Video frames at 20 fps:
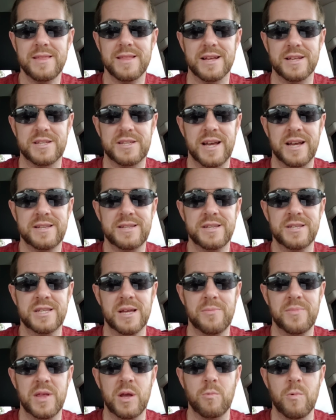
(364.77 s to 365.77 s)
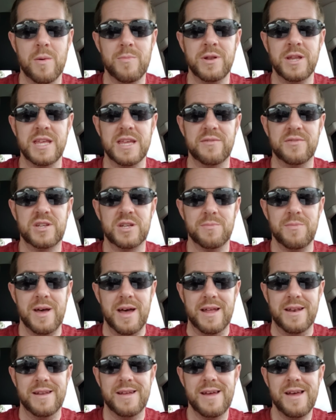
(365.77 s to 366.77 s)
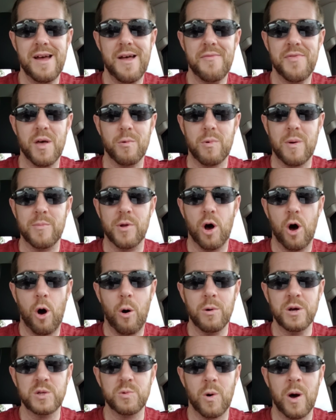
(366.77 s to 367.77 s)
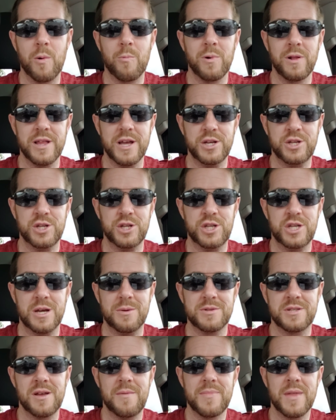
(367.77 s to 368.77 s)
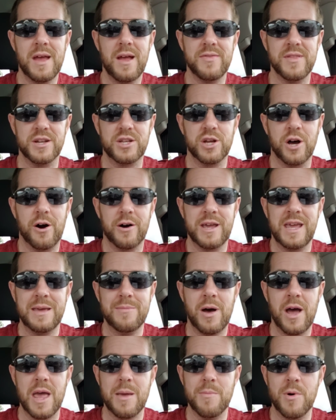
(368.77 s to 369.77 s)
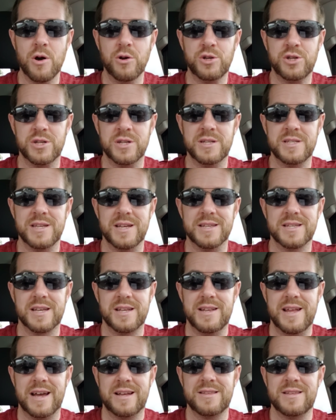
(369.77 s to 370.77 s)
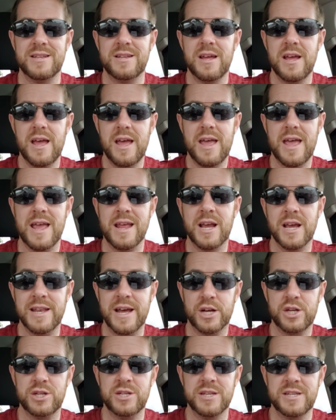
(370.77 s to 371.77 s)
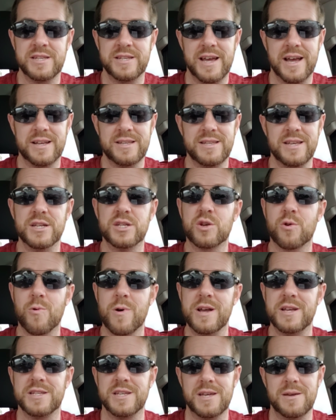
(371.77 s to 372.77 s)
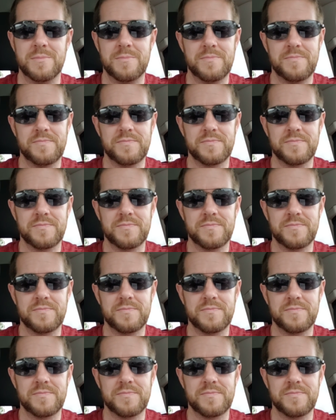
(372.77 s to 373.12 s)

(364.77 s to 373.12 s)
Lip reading: That sex is something women give to men, that women always want relationships, that talking about emotions is connected in connection to sex is crazy.